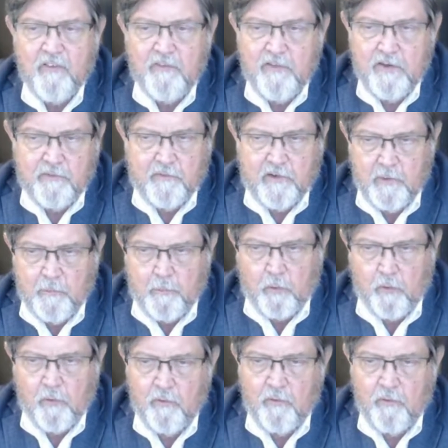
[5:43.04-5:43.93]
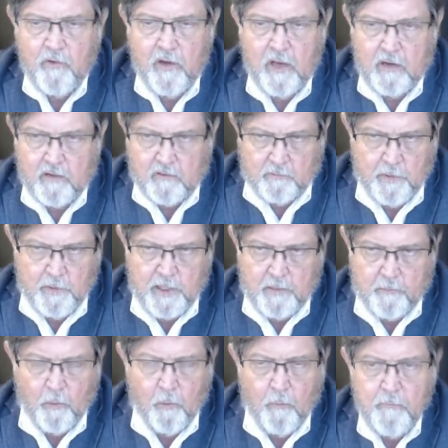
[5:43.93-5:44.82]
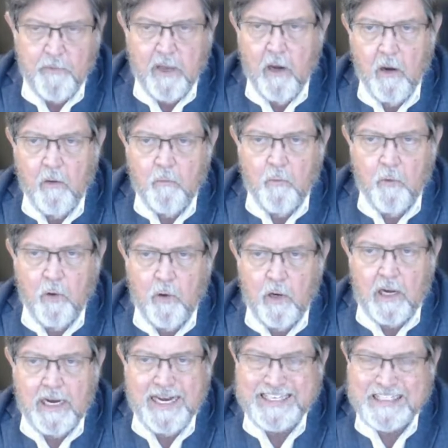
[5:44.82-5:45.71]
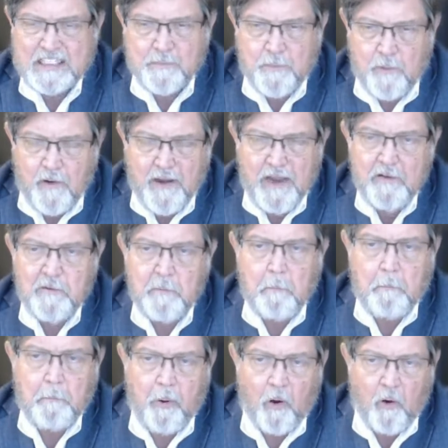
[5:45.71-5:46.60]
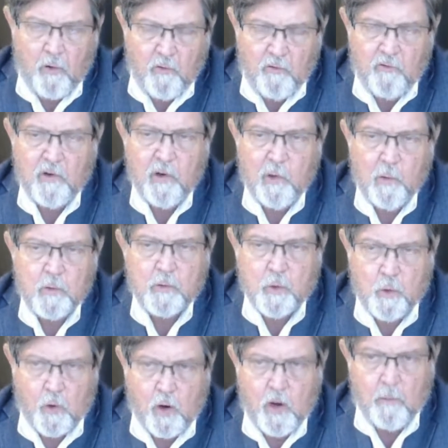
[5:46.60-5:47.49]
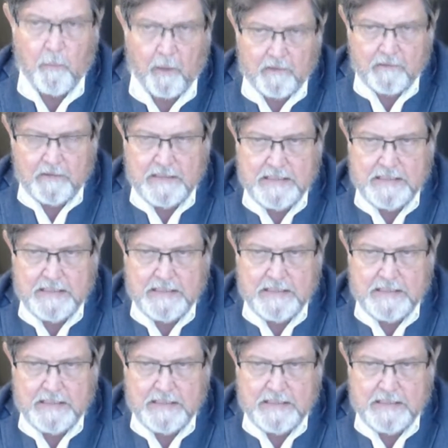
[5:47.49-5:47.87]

50% of people will experience personal trauma.